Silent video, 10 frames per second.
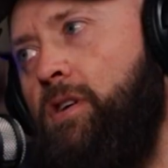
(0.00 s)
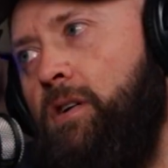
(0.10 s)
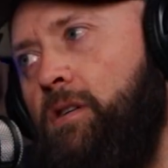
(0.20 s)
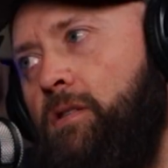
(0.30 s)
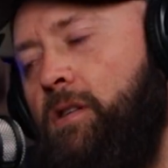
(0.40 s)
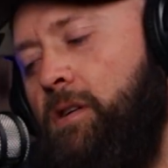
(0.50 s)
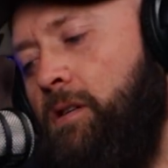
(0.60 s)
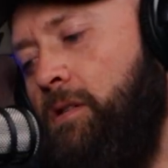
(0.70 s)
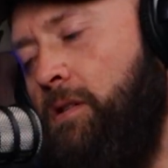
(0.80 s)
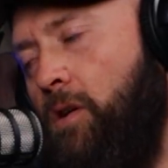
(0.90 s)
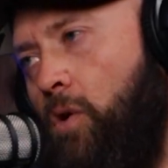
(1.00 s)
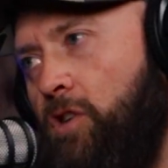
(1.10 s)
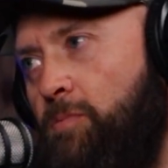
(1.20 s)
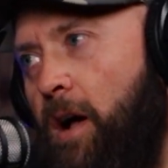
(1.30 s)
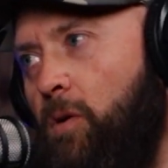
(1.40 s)
the
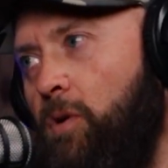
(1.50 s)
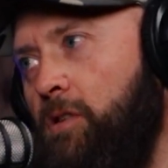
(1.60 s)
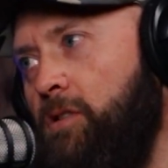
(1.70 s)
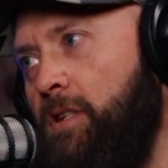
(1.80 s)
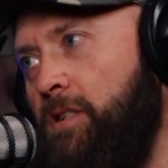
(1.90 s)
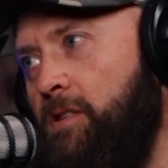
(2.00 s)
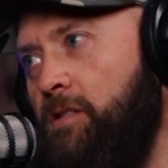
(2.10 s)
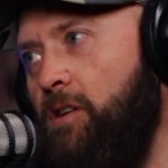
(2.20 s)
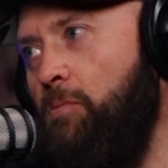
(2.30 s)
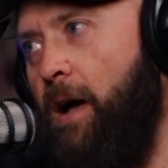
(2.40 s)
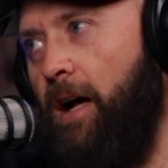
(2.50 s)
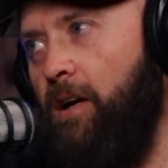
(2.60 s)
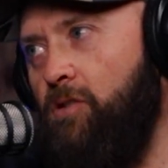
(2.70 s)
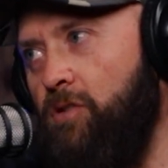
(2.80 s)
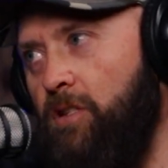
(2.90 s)
horseback wilderness, you know,
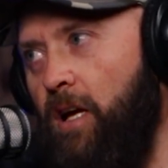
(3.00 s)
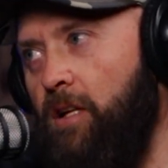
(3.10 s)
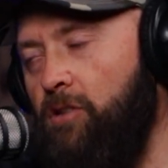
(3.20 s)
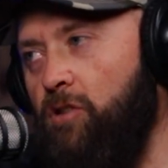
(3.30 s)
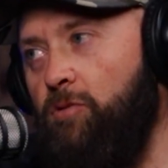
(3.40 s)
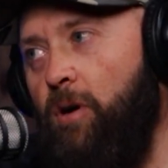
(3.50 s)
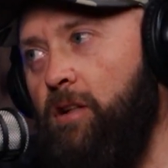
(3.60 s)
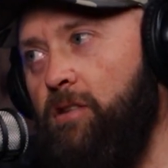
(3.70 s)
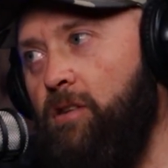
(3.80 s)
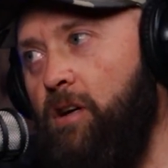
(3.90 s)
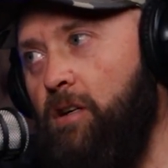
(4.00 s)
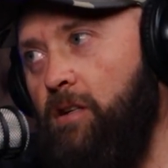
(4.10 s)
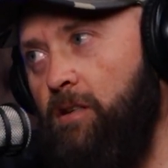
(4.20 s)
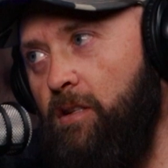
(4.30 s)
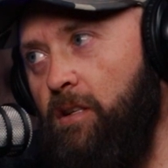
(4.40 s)
backcountry style too, spot and stock.